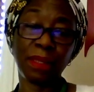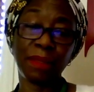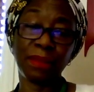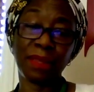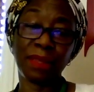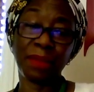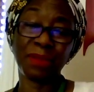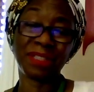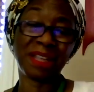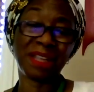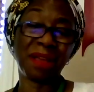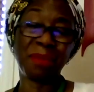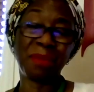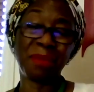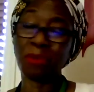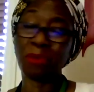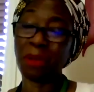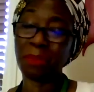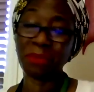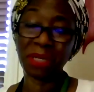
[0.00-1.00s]
There was armed
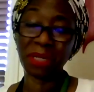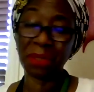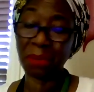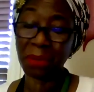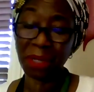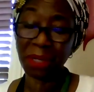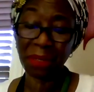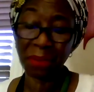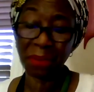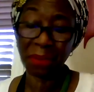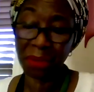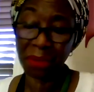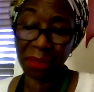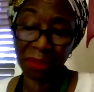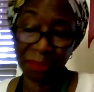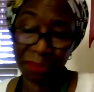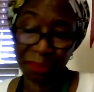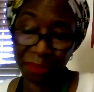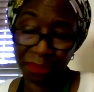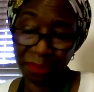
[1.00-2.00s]
robbery going
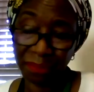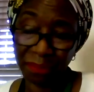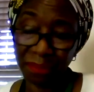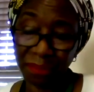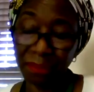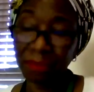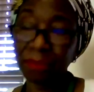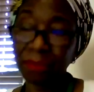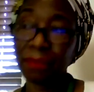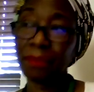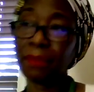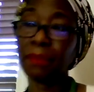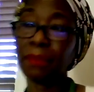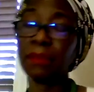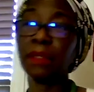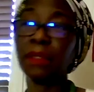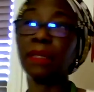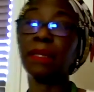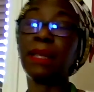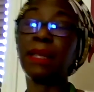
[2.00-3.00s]
on,
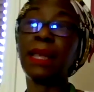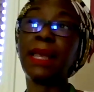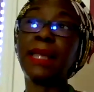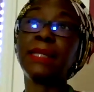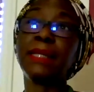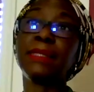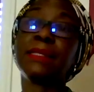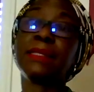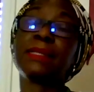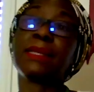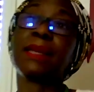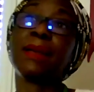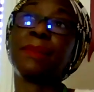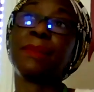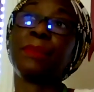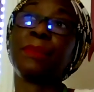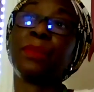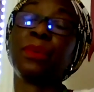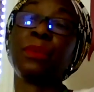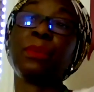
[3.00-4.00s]
and
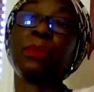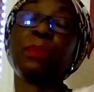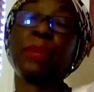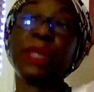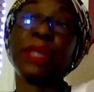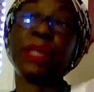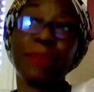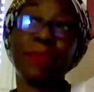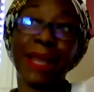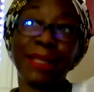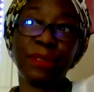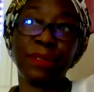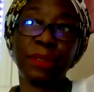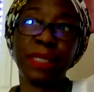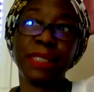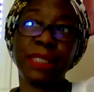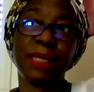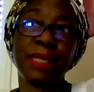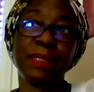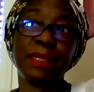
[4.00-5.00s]
we
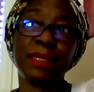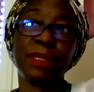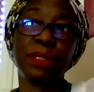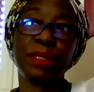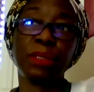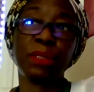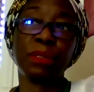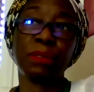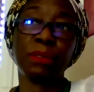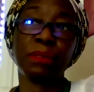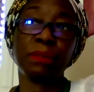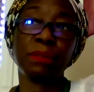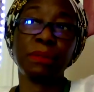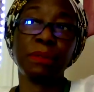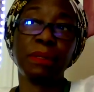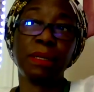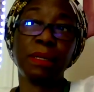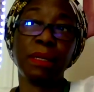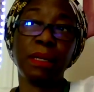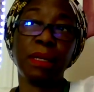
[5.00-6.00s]
graduated into
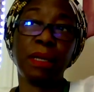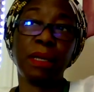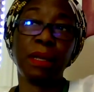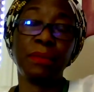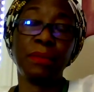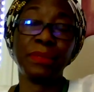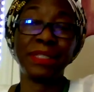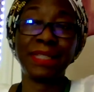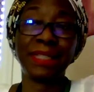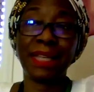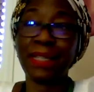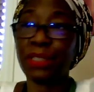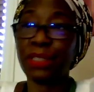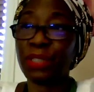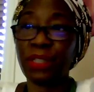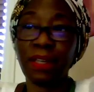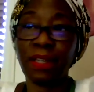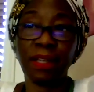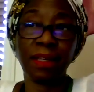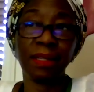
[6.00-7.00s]
a
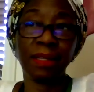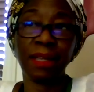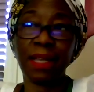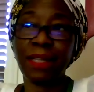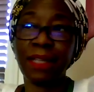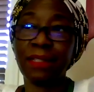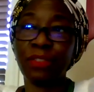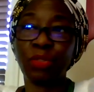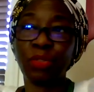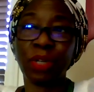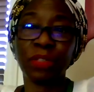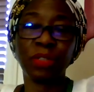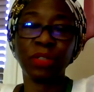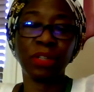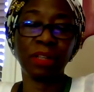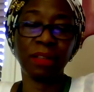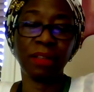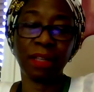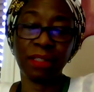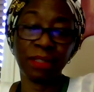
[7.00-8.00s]
recession and
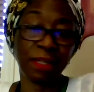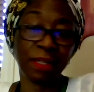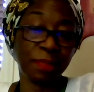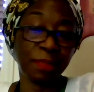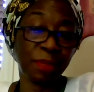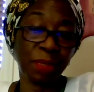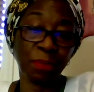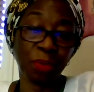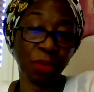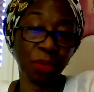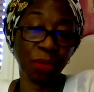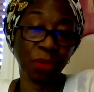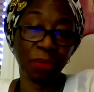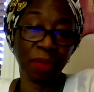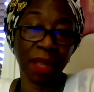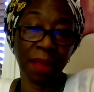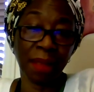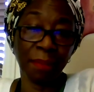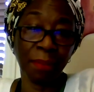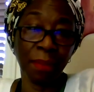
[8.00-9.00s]
structural adjustment
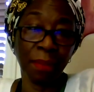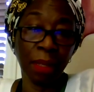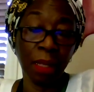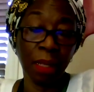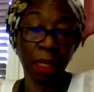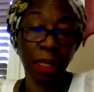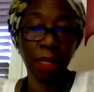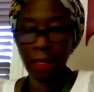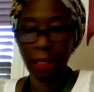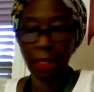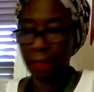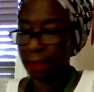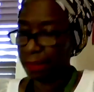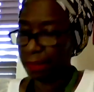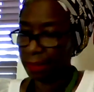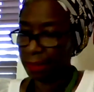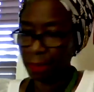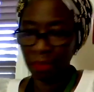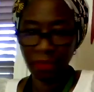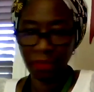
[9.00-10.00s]
program.
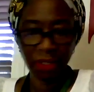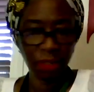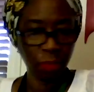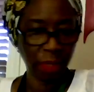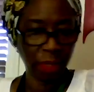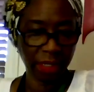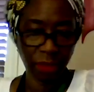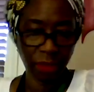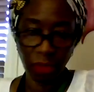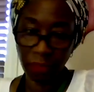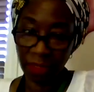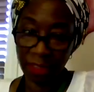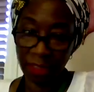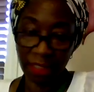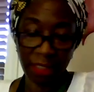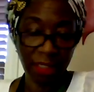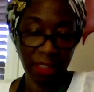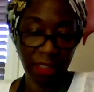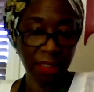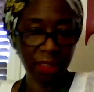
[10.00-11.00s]
Some of us went
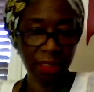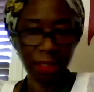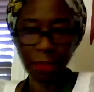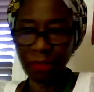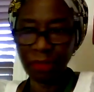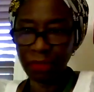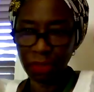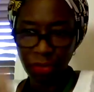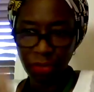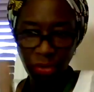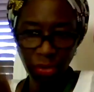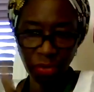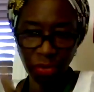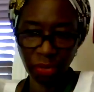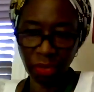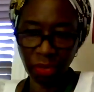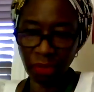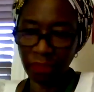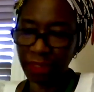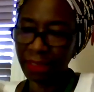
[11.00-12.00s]
overseas, some of us chose
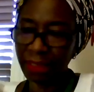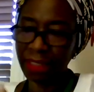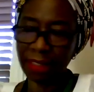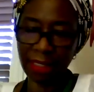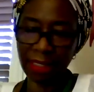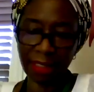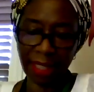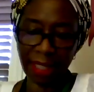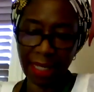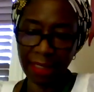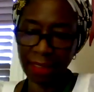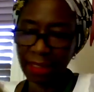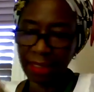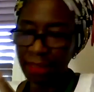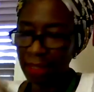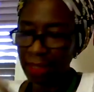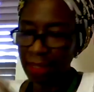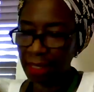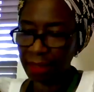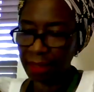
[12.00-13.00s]
to go overseas, as I
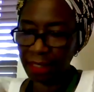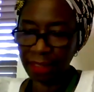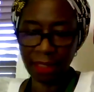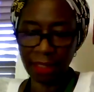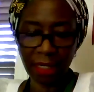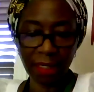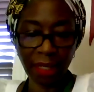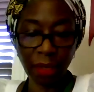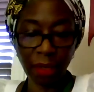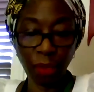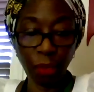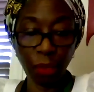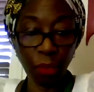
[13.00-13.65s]
did, others stayed at